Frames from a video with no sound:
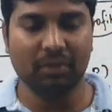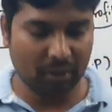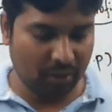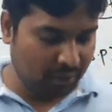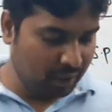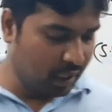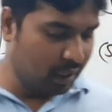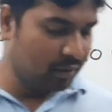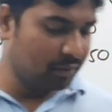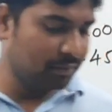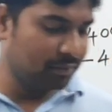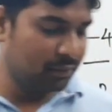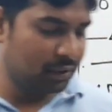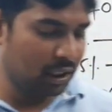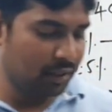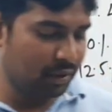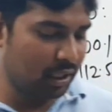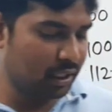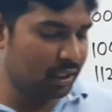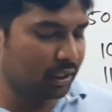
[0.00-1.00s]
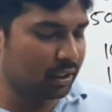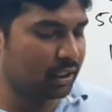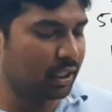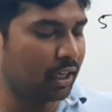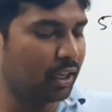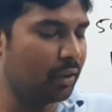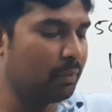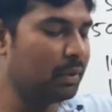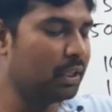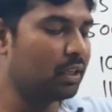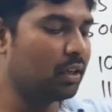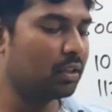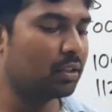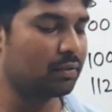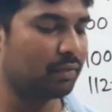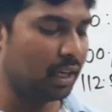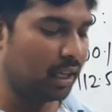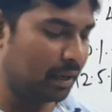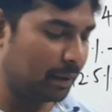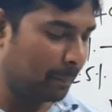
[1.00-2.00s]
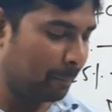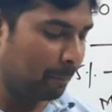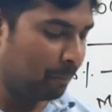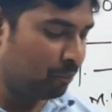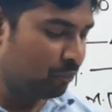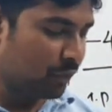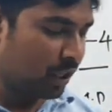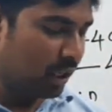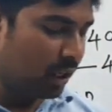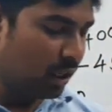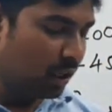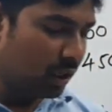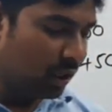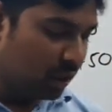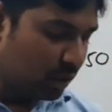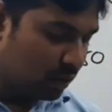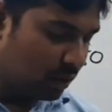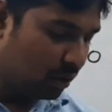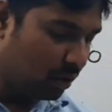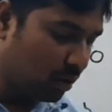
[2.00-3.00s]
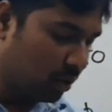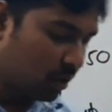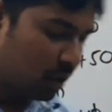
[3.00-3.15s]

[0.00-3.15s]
square. 76 centimeter square. So